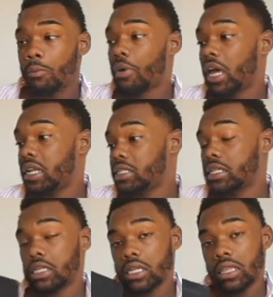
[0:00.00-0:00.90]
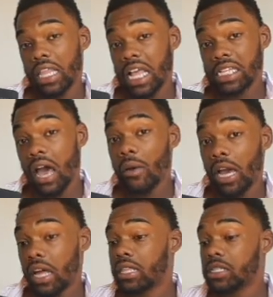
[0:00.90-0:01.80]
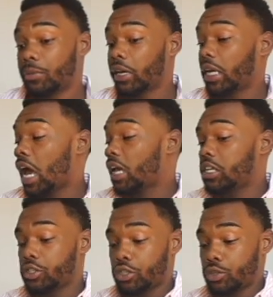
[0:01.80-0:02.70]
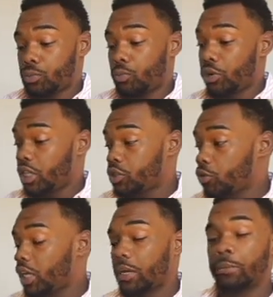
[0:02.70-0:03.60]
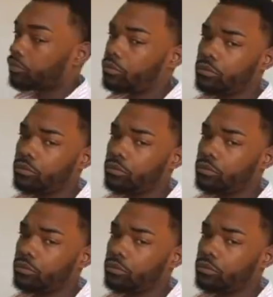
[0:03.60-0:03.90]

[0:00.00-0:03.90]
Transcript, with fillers: but that's how I got this book and I really enjoyed it.